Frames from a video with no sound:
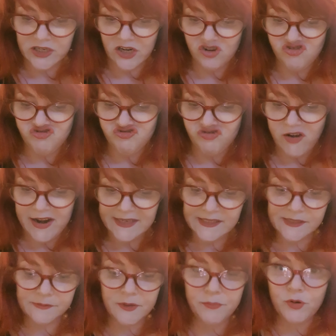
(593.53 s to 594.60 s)
and
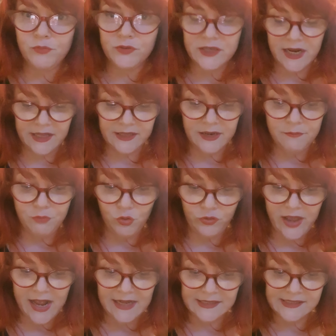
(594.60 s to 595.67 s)
grasped the broom tightly in both
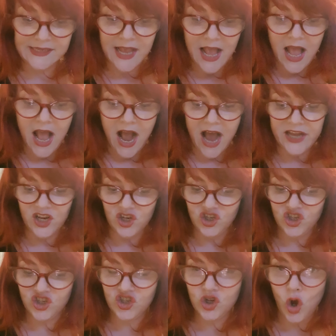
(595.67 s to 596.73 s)
hands, and it
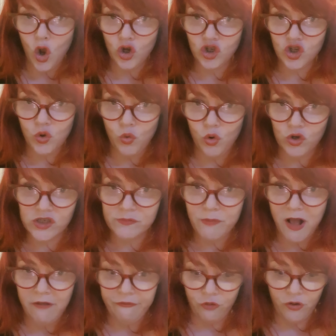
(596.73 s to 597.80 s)
shot towards
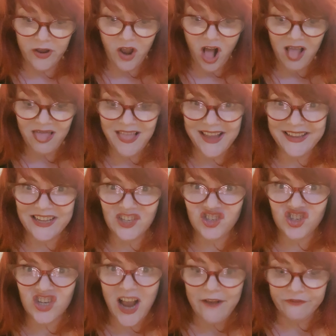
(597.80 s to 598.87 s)
Malfoy like a
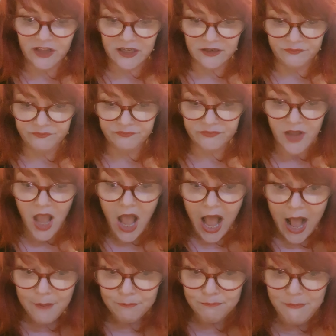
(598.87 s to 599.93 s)
javelin.
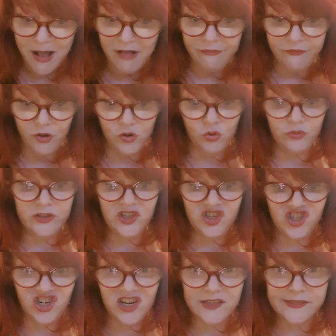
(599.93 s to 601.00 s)
Malfoy only
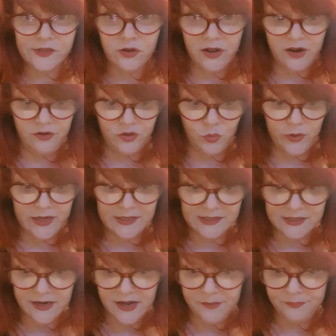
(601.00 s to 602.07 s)
just got out of the way in
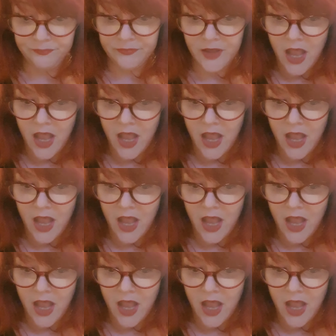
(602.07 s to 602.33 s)
time.